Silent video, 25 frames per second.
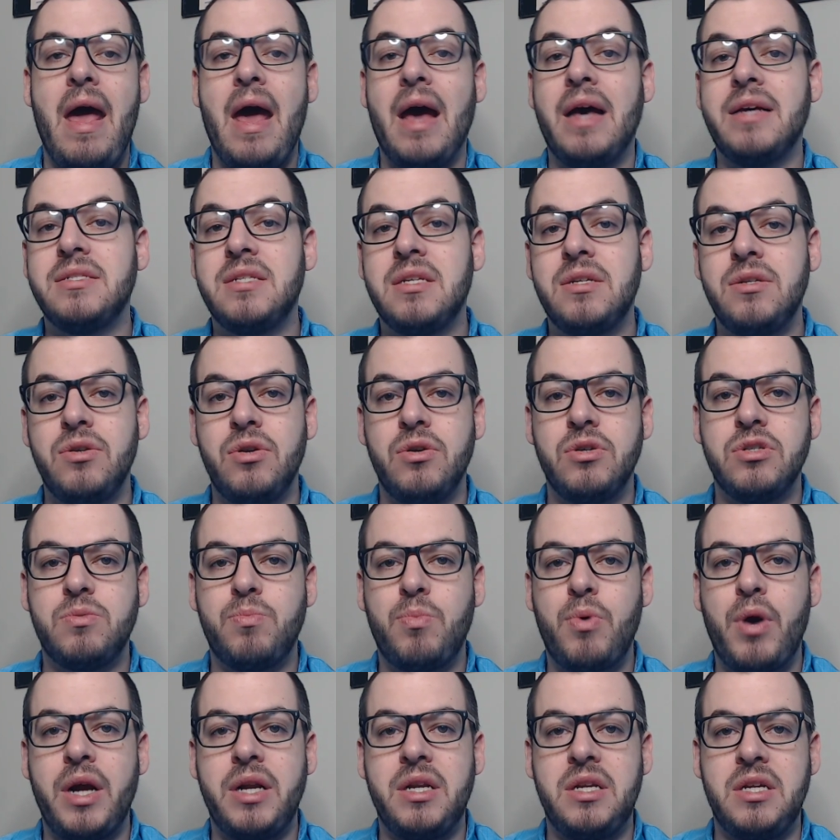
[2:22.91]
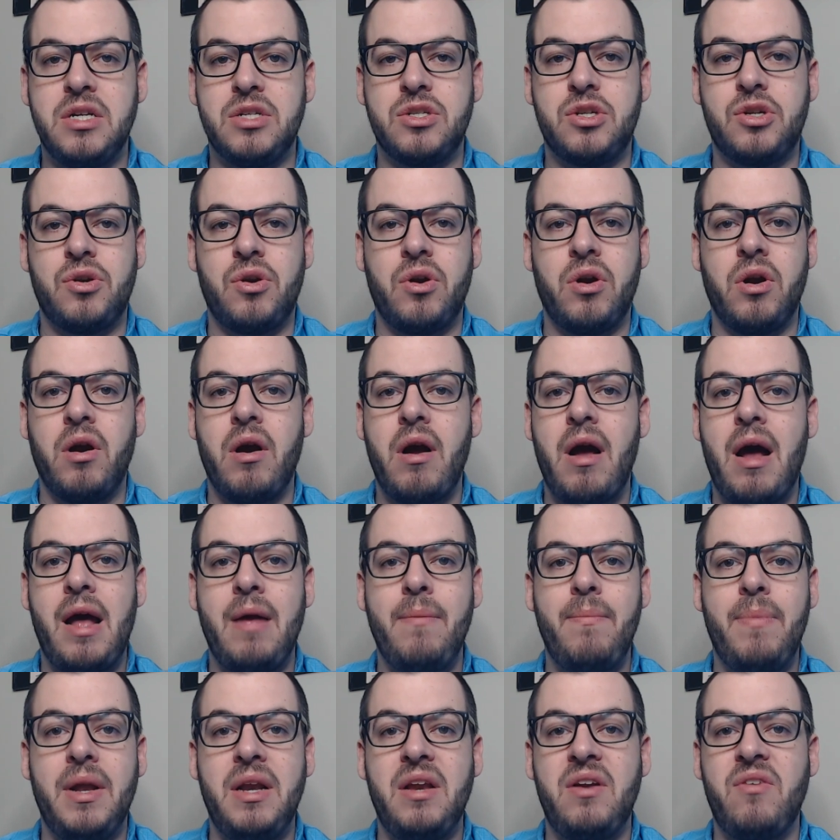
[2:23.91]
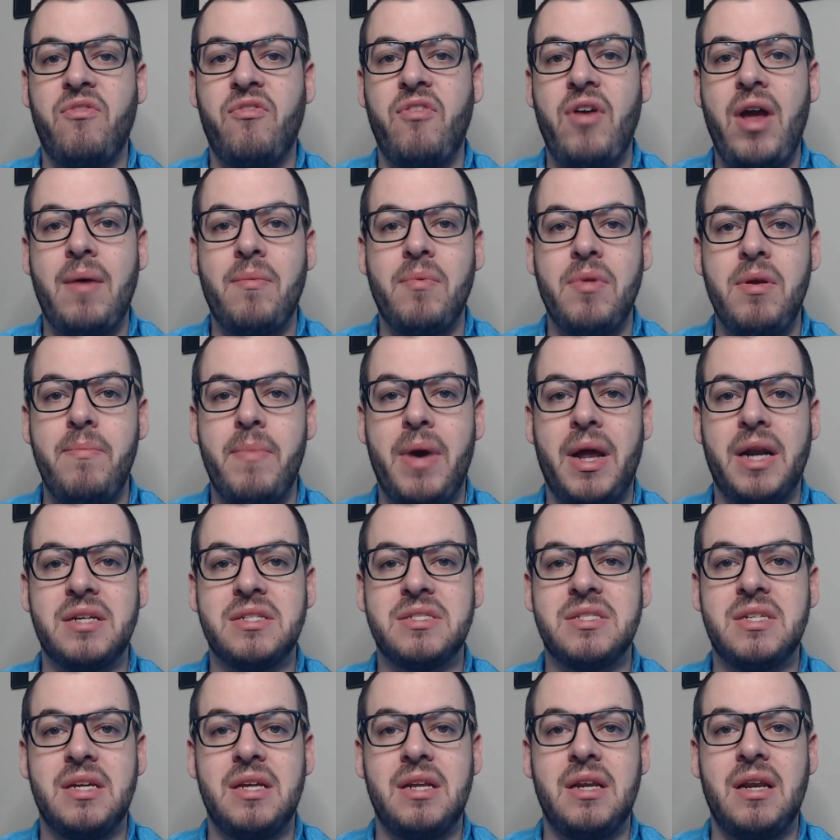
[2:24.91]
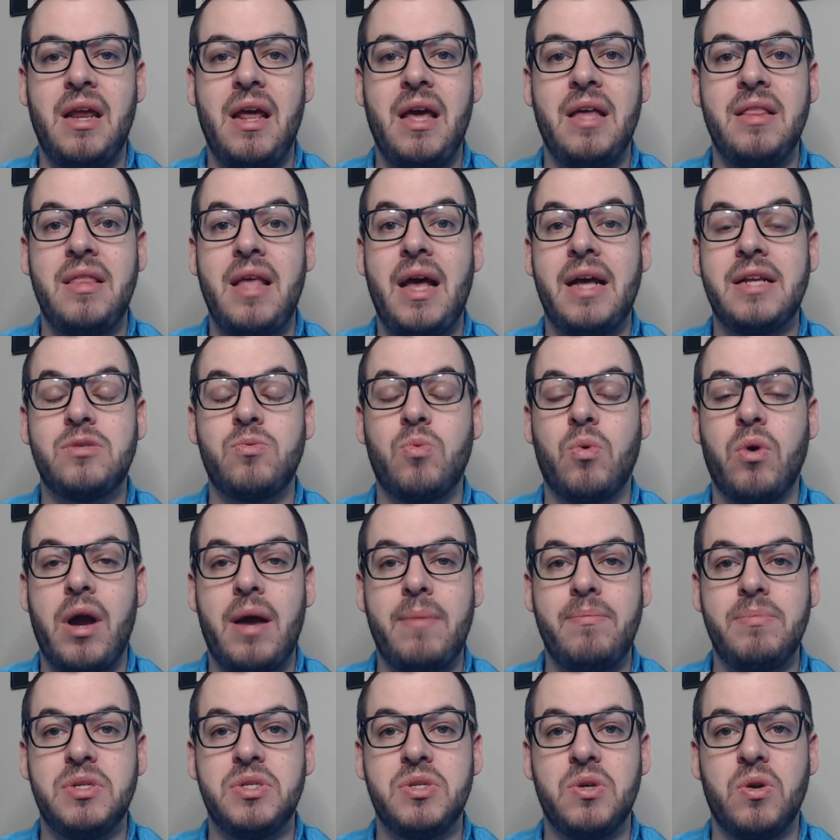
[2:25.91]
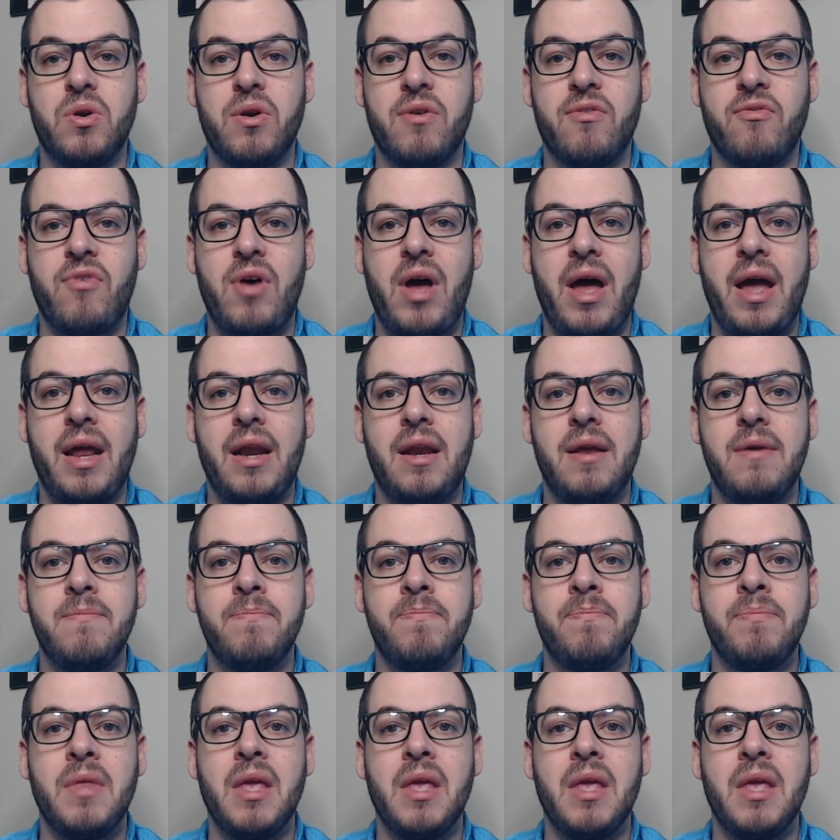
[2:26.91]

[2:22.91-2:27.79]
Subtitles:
As a nurse practitioner, I've been in family medicine, and that's where I'm certified.